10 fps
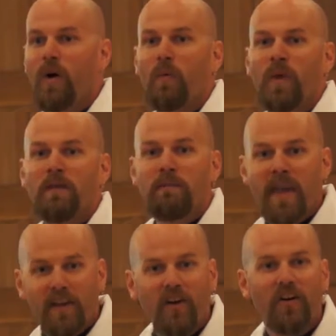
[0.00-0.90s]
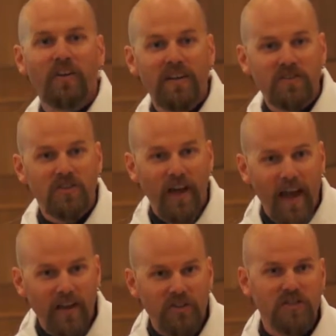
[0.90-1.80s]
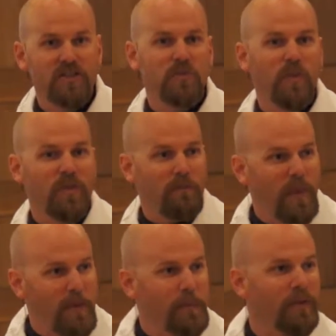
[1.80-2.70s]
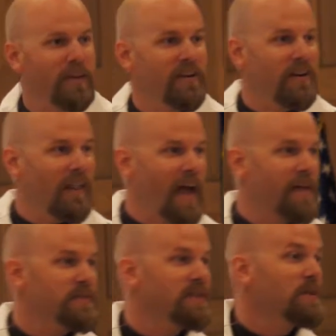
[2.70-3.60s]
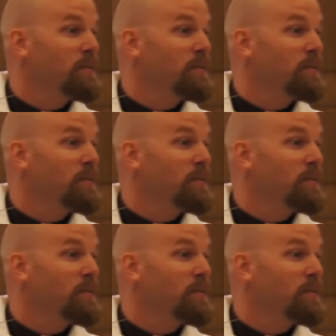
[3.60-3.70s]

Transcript: we make our interactions with the people in our lives,